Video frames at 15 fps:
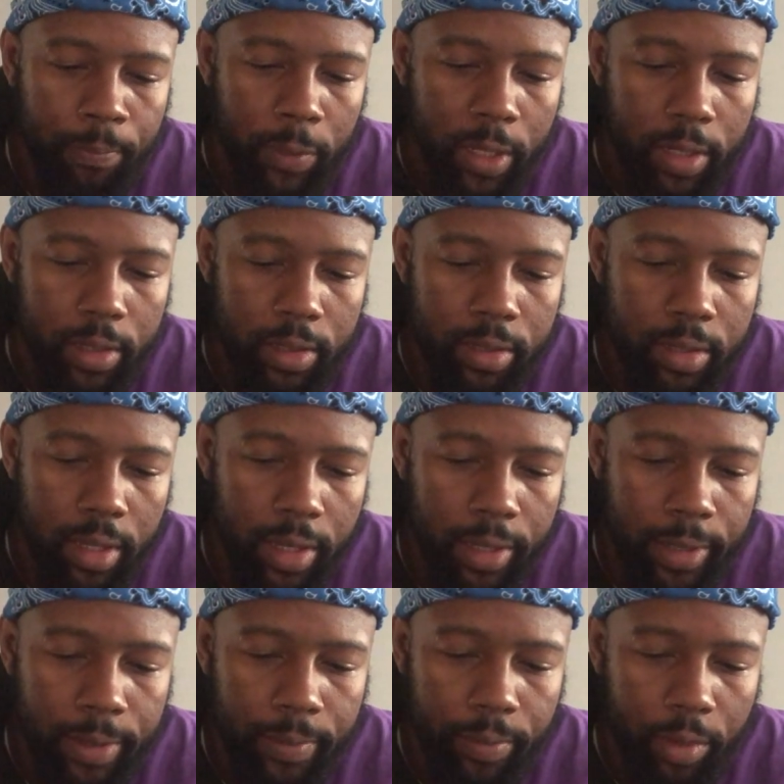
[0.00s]
He is
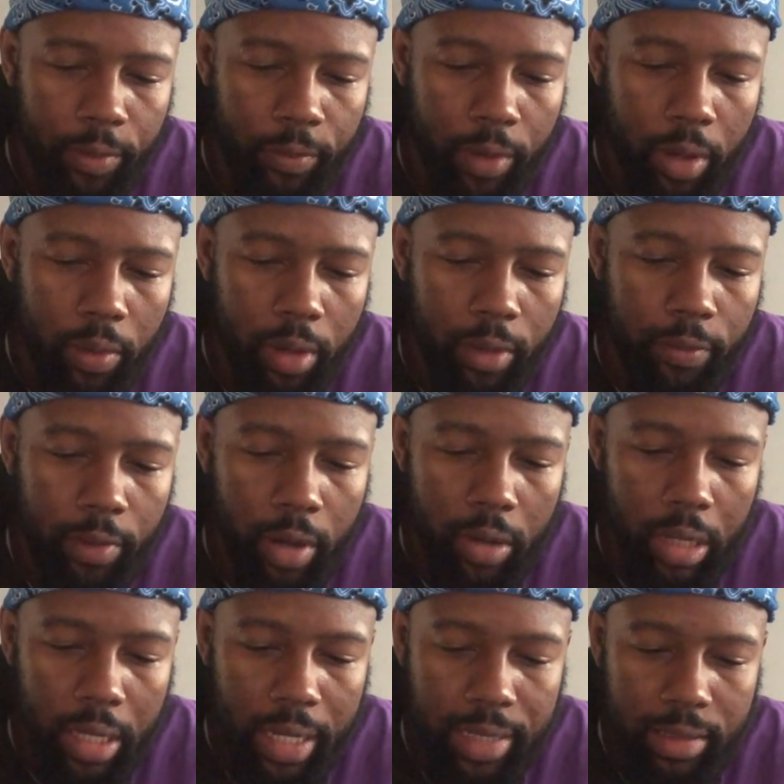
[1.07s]
saying, Verily,
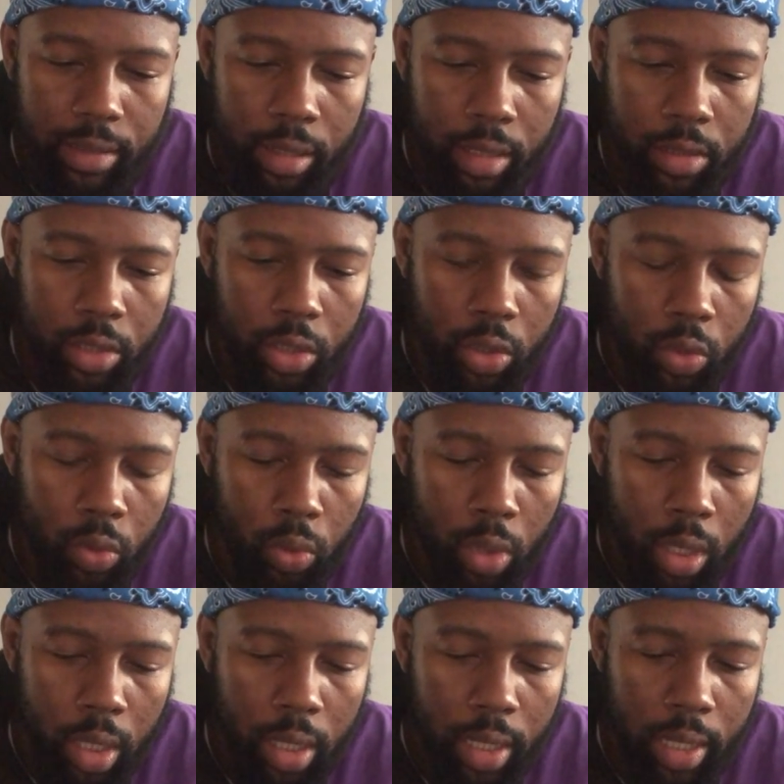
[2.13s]
verily, I say unto you,
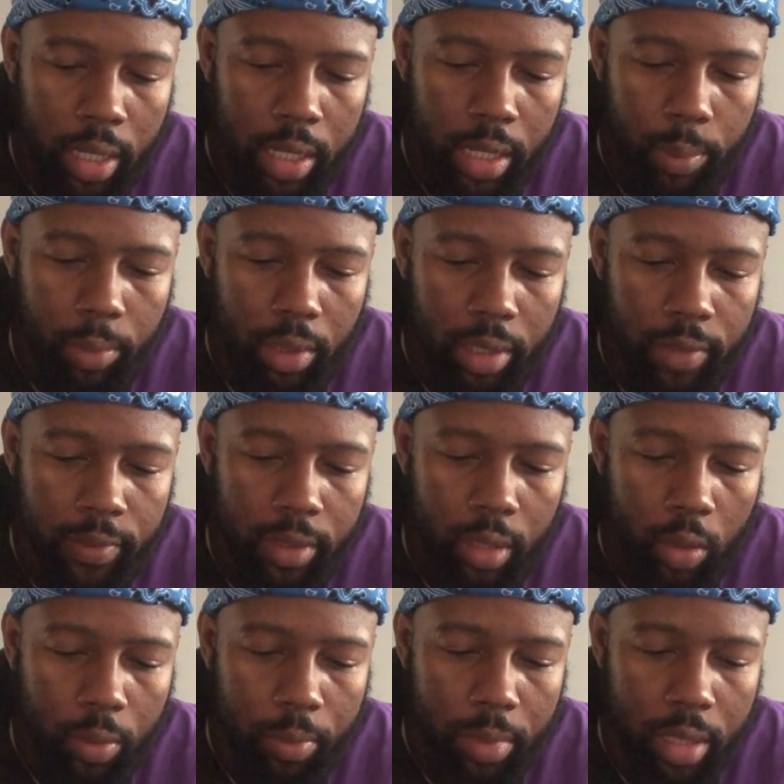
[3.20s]
he that believeth
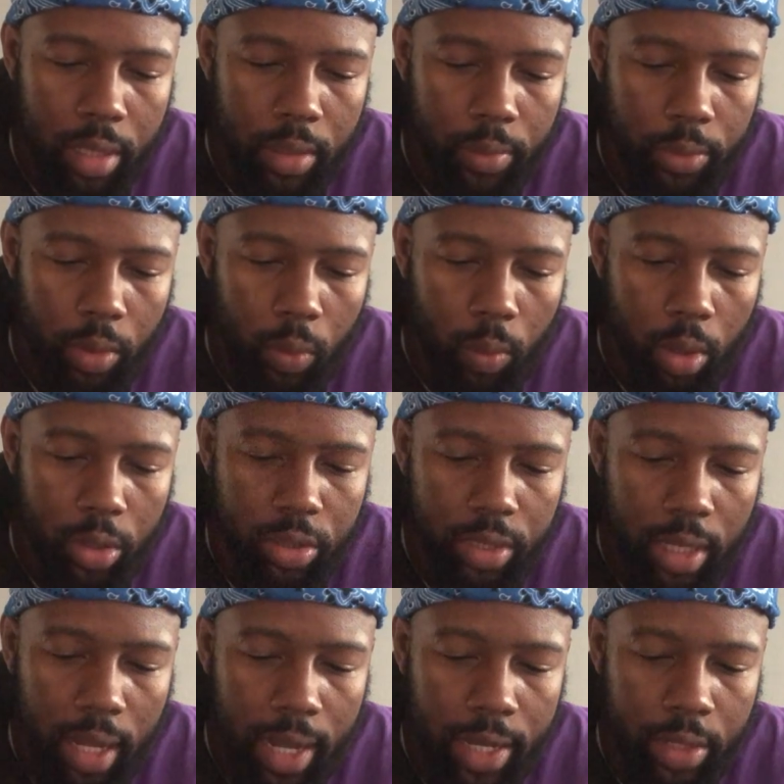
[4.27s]
on me, the works
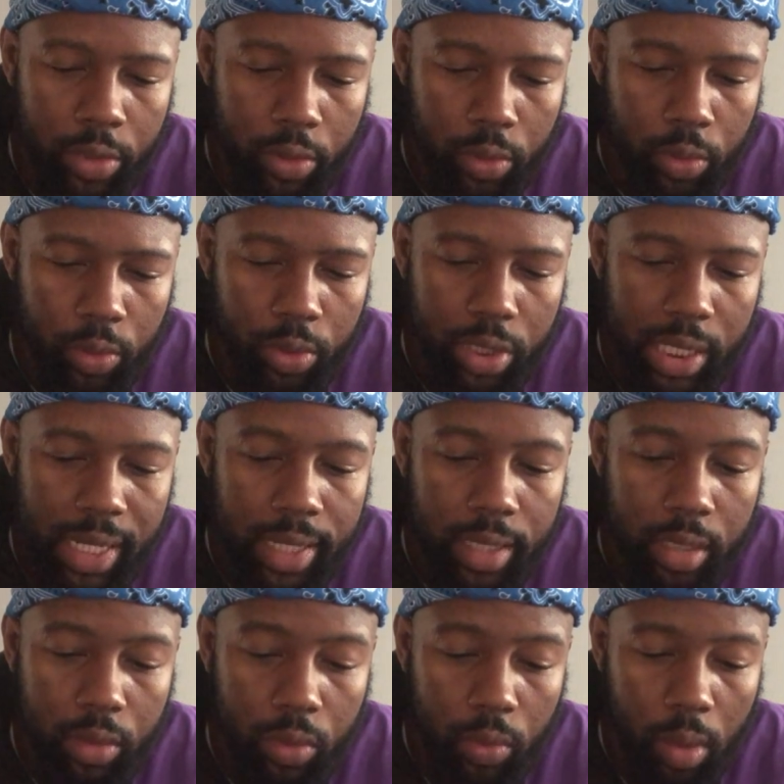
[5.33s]
that I do, shall
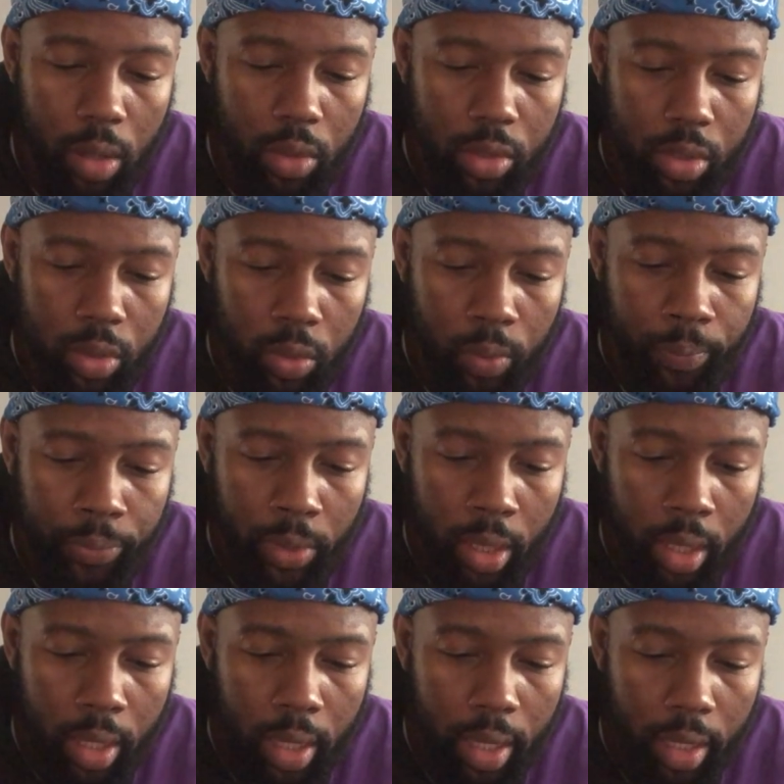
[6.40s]
he do also
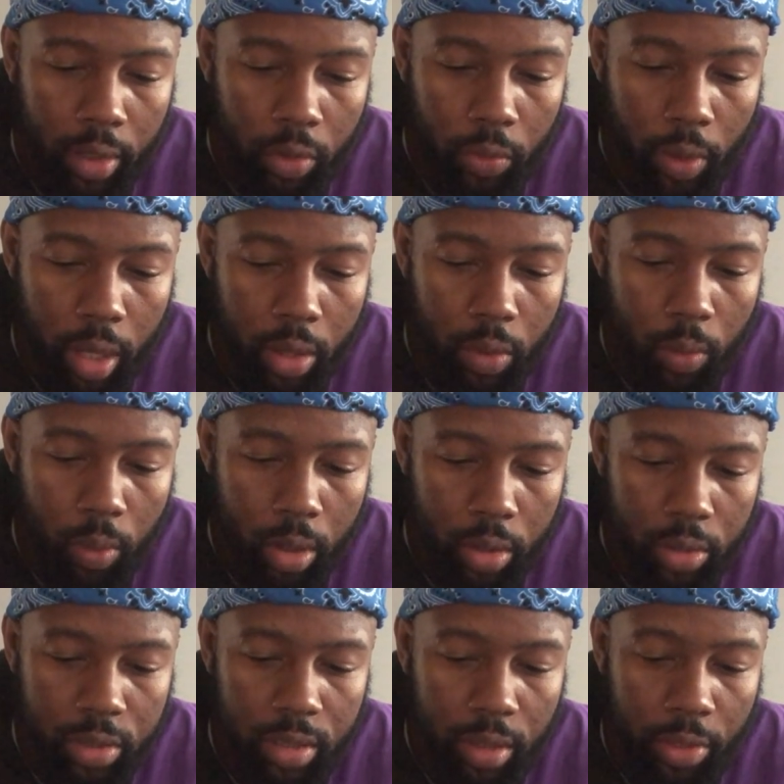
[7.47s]
and greater
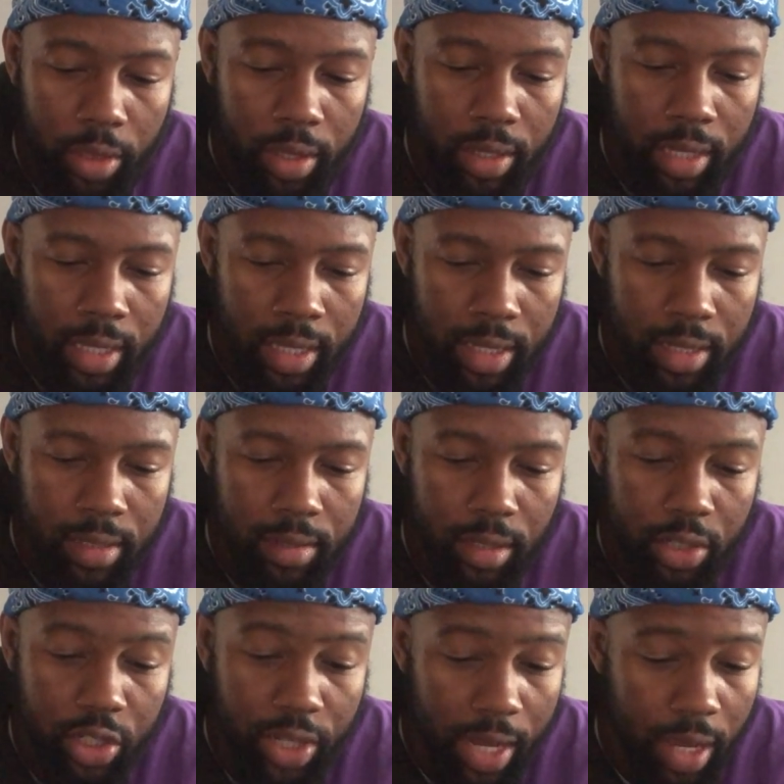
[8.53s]
works than these
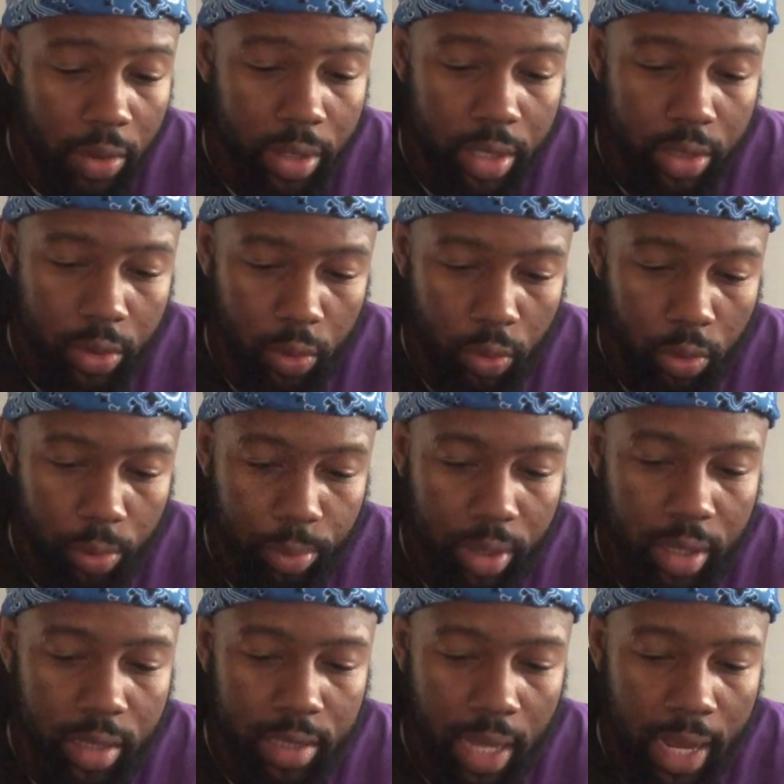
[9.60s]
shall he do,
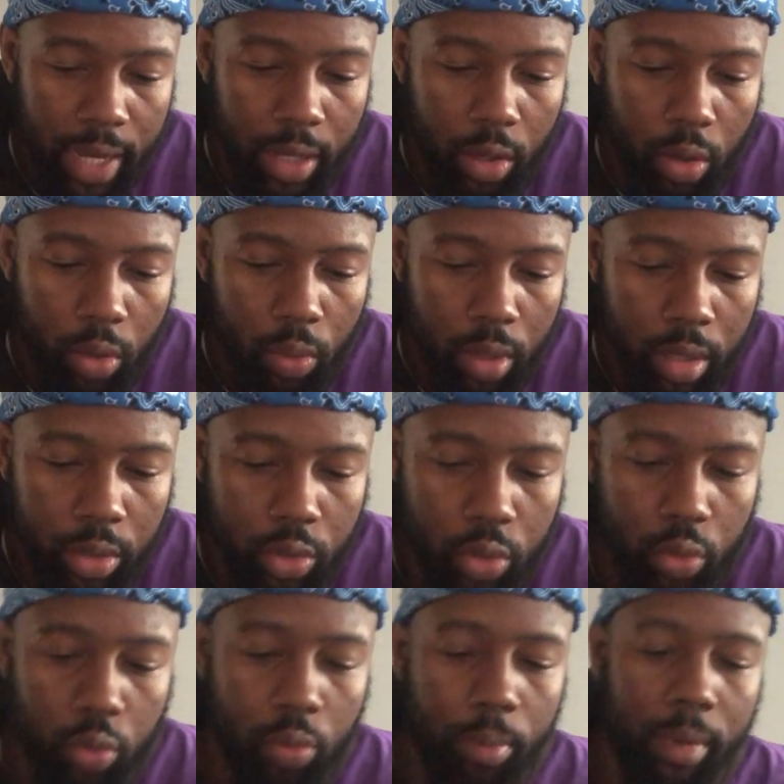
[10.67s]
because I go
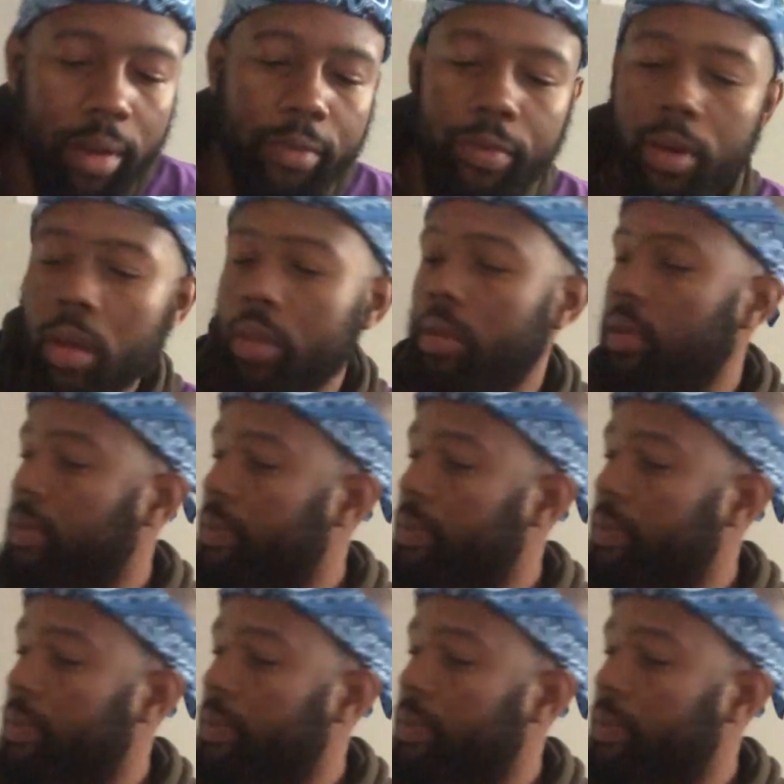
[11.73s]
unto my Father.